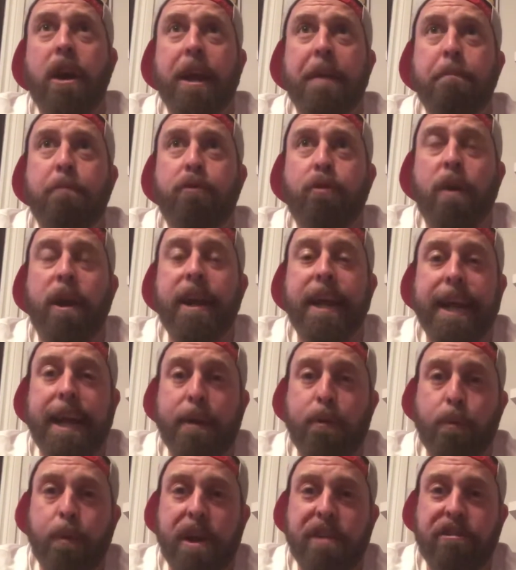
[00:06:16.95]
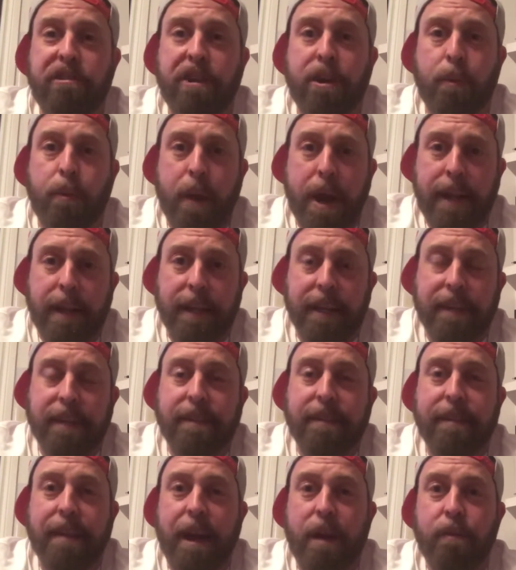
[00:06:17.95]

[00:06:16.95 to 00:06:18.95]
him trying to get Reggie the Reckless,